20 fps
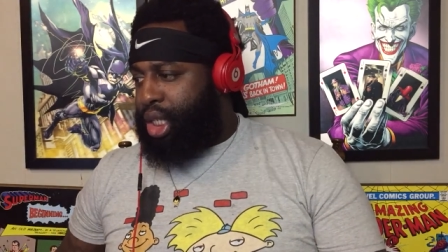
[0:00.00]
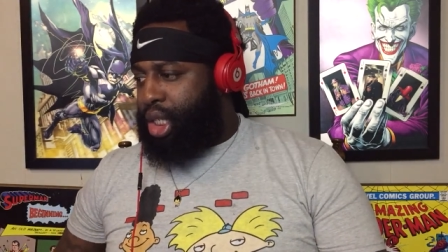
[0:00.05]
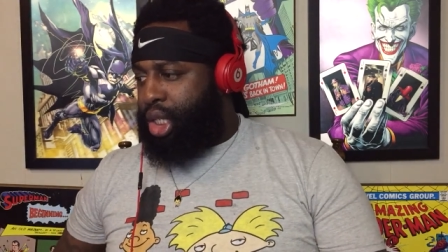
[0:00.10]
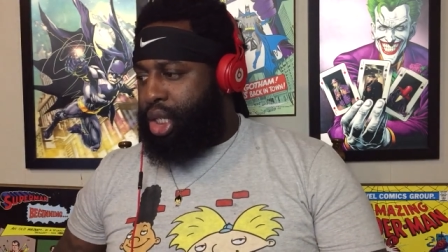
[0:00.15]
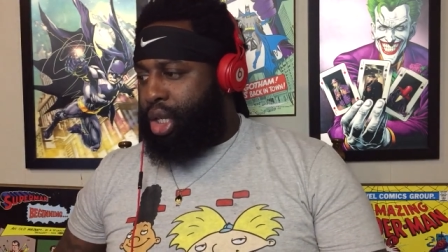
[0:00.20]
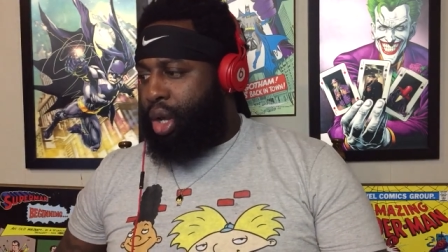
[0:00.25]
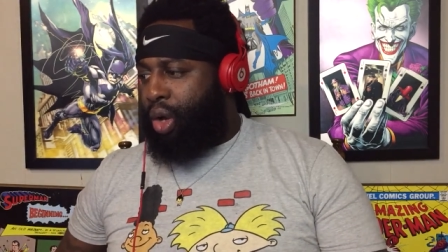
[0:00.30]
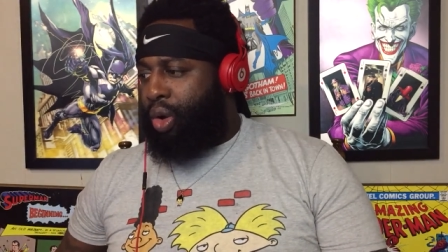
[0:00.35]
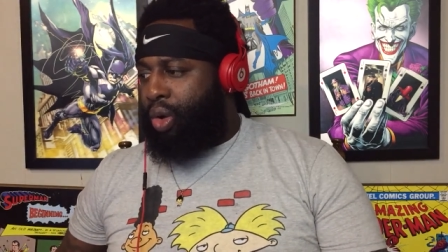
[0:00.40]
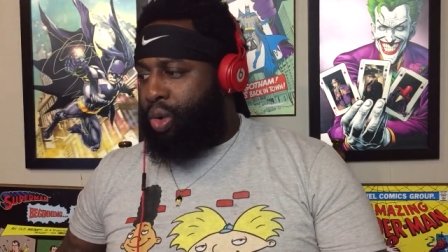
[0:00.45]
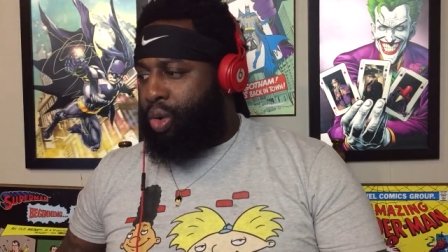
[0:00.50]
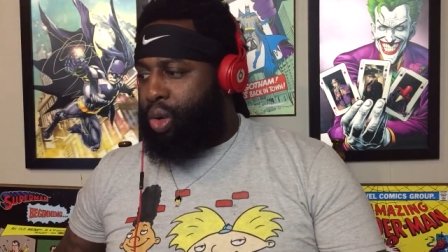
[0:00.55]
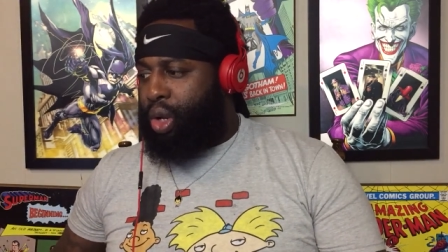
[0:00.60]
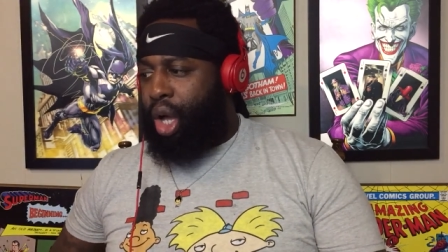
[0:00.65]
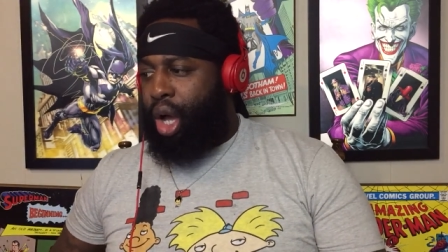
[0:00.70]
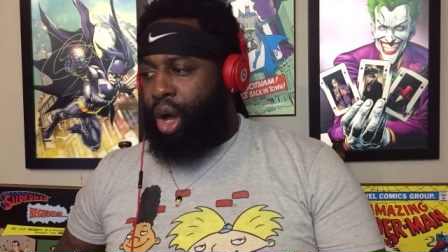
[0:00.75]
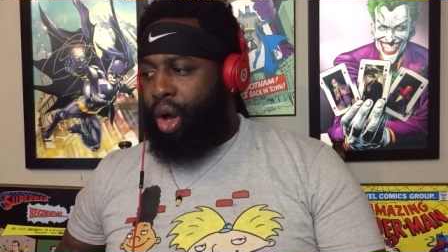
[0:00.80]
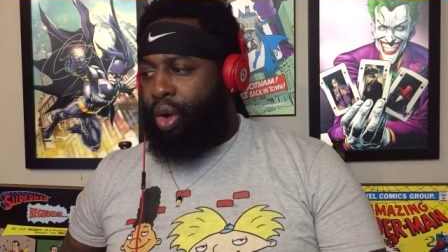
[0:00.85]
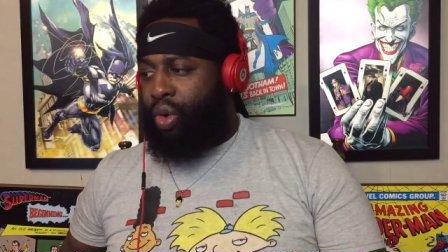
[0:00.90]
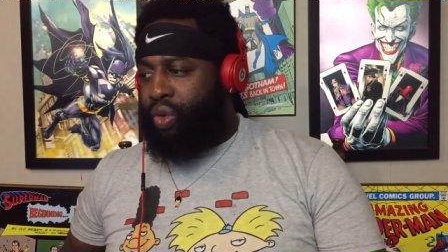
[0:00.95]
it's a song
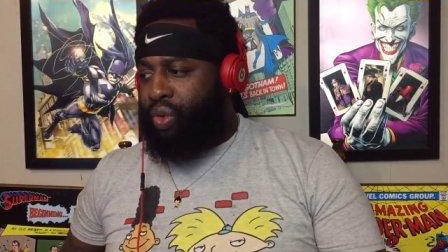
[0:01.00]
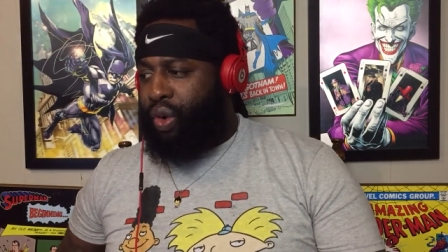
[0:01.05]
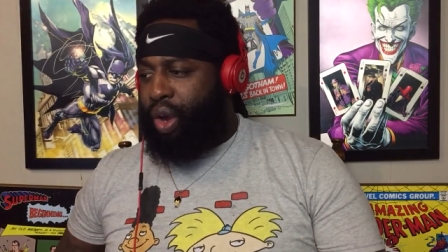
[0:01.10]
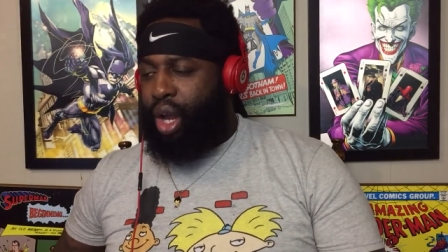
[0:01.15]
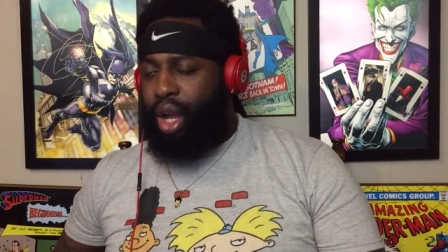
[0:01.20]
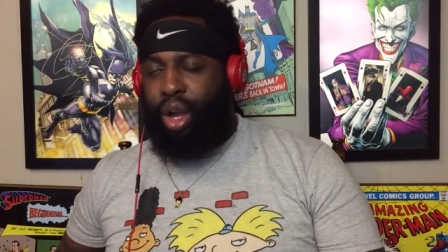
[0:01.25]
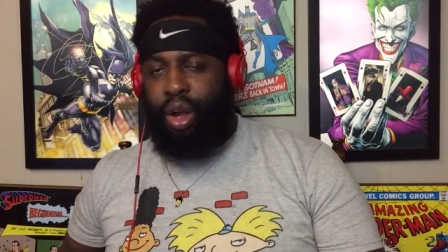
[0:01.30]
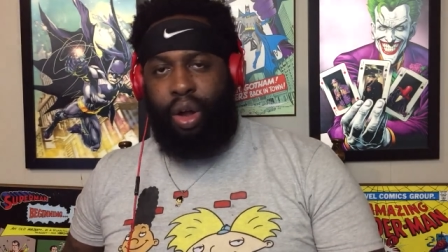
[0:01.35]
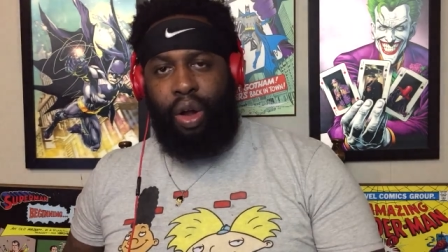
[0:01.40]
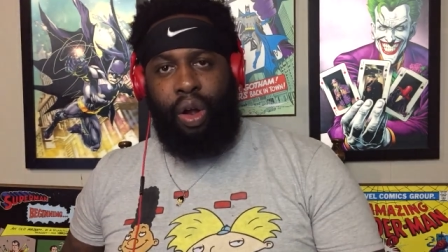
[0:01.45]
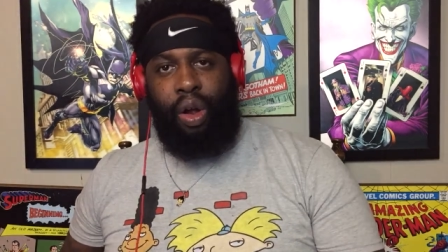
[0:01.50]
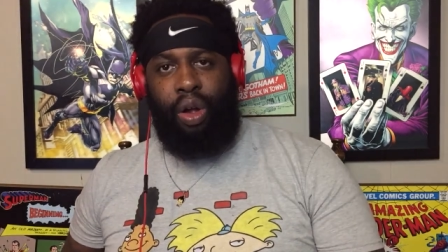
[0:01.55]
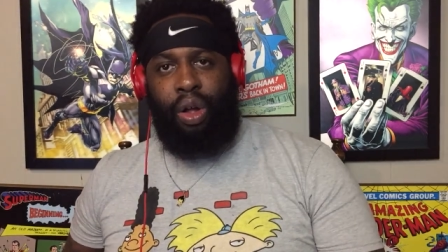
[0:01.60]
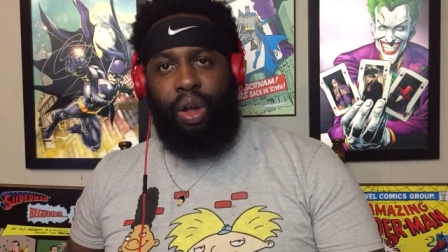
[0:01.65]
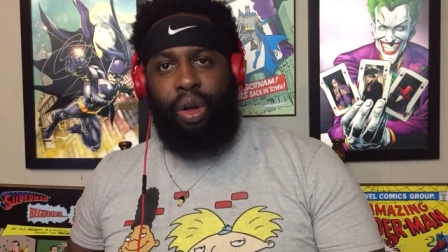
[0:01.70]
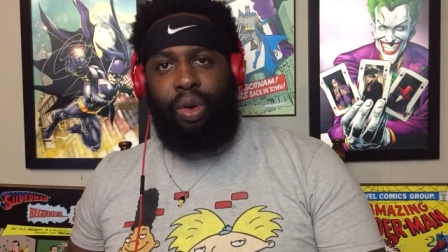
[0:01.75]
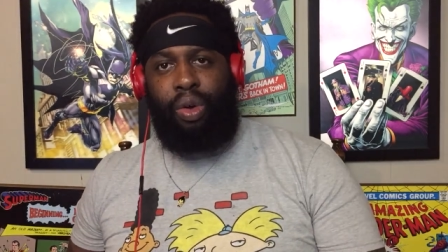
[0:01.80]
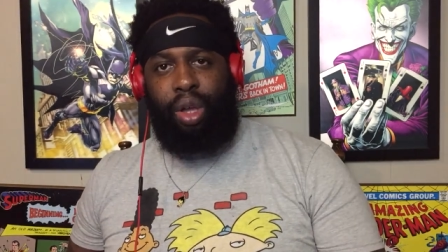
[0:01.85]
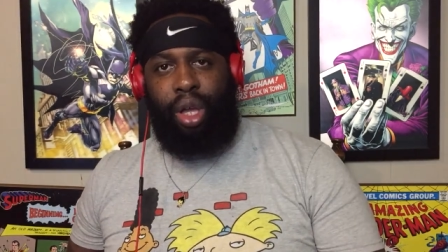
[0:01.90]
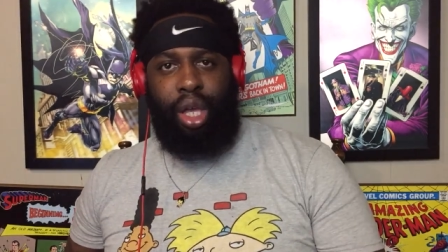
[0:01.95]
called Red
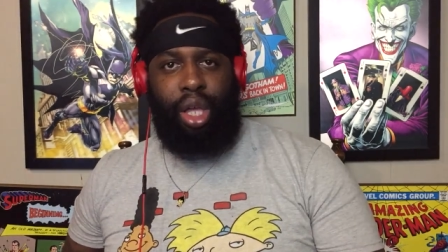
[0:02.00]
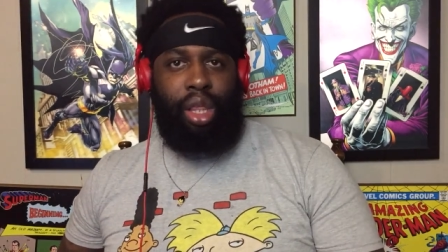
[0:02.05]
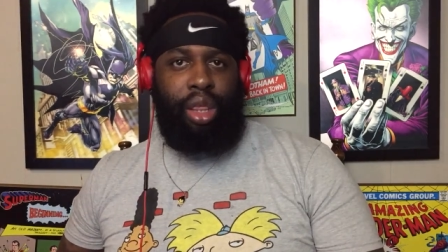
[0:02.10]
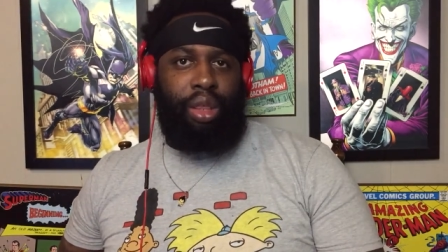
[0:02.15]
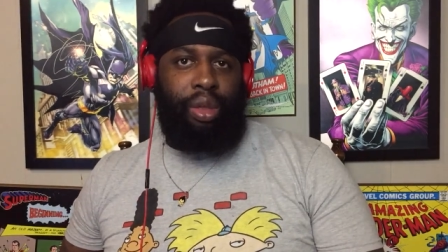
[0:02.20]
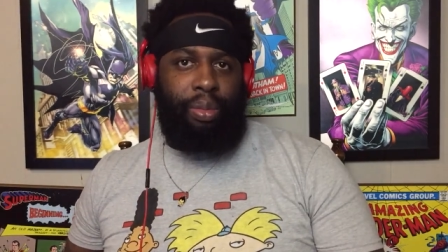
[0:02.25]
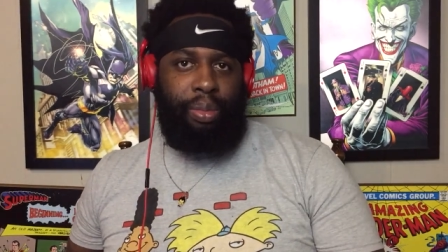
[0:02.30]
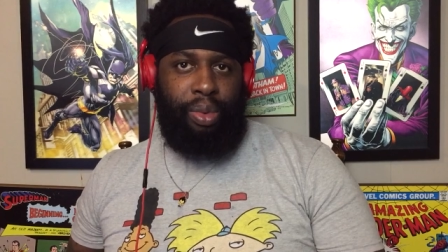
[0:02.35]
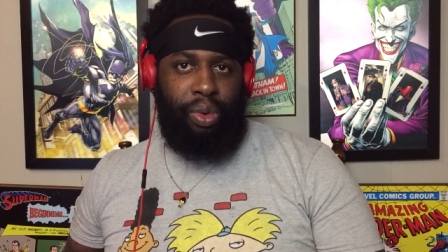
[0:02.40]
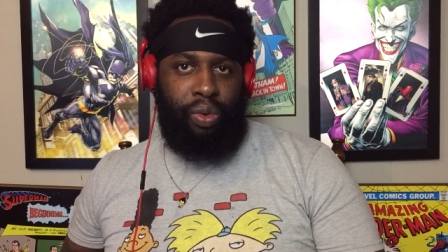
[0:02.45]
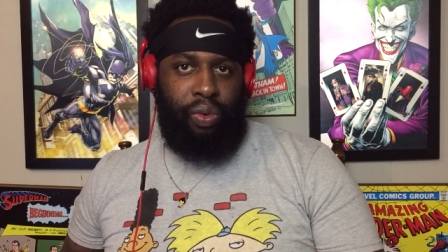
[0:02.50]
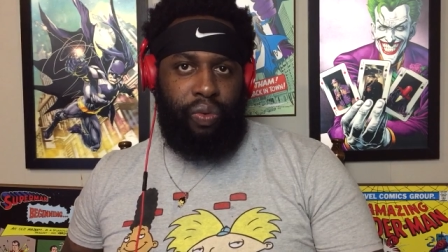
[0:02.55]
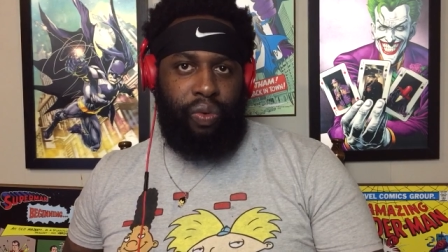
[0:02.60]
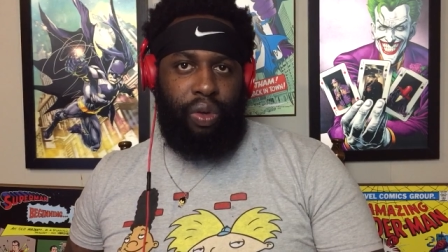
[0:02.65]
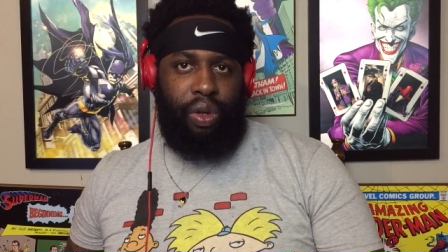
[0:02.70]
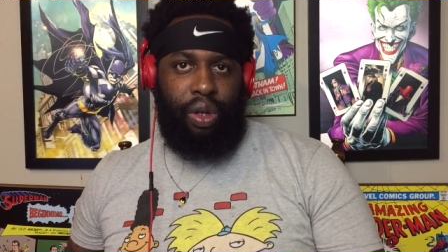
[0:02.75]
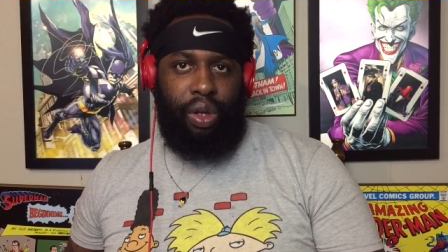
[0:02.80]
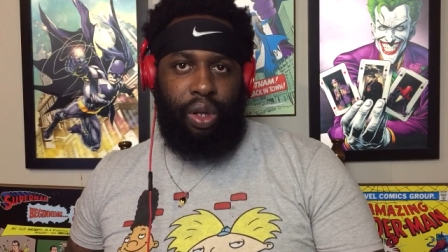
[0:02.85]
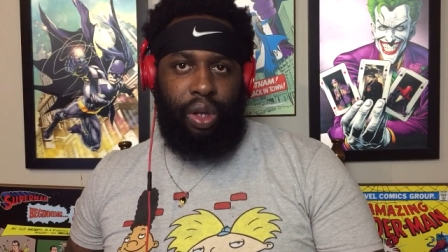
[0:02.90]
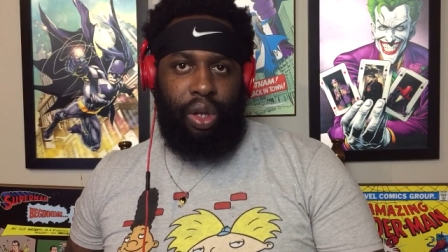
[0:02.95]
Cargo in the
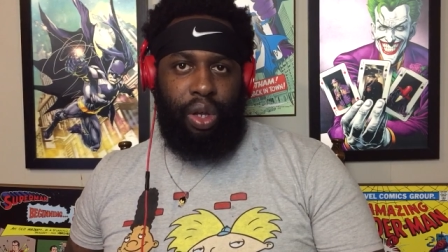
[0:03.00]
movie